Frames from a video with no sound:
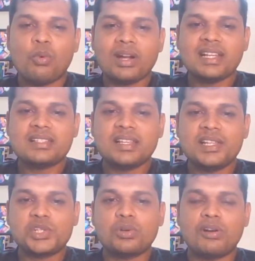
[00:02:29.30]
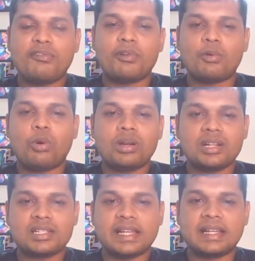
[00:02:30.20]
What is the issue of
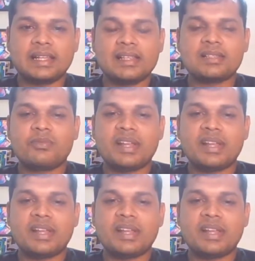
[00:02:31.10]
water sharing is